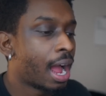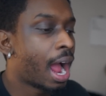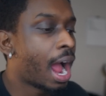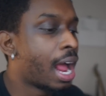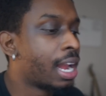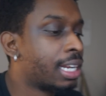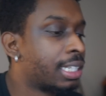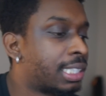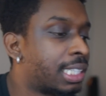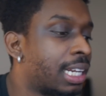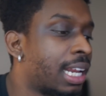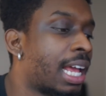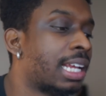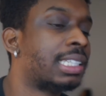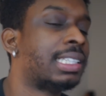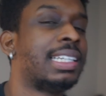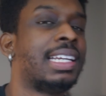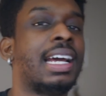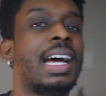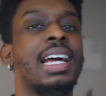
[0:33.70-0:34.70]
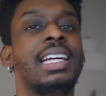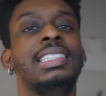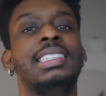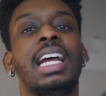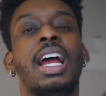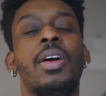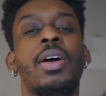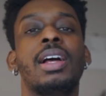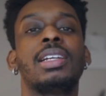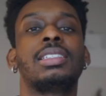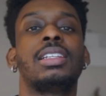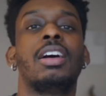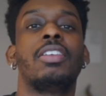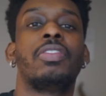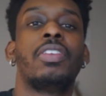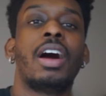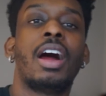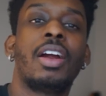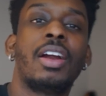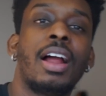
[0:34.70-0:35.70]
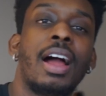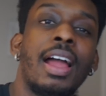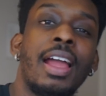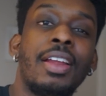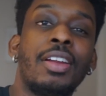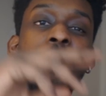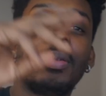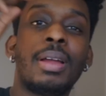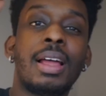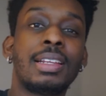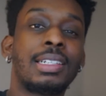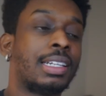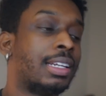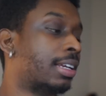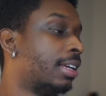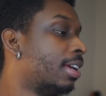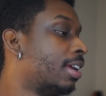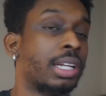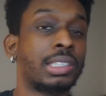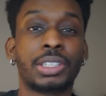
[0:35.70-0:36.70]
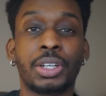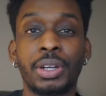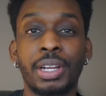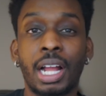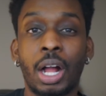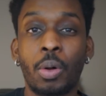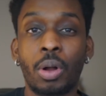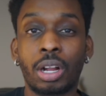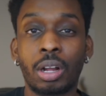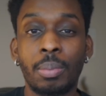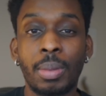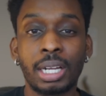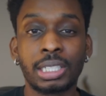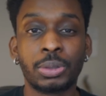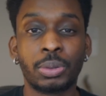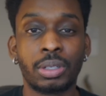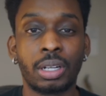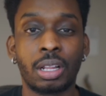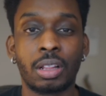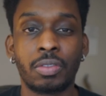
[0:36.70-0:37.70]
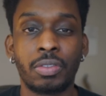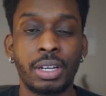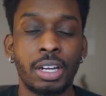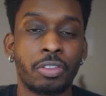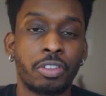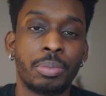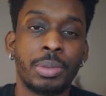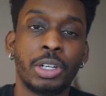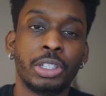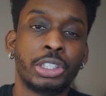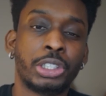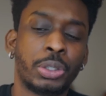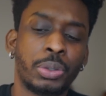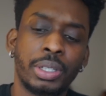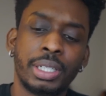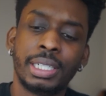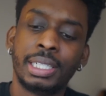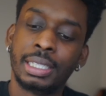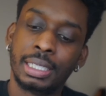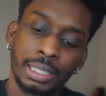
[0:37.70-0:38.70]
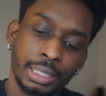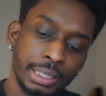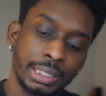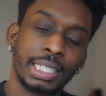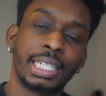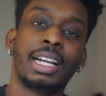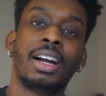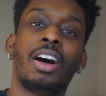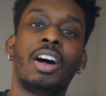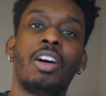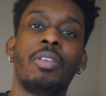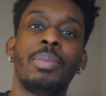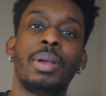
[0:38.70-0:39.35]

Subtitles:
Ali Selassie, Jara Stafari, you know what I'm saying? What's good, y'all? Welcome back to another video from yours truly, Jay Hall,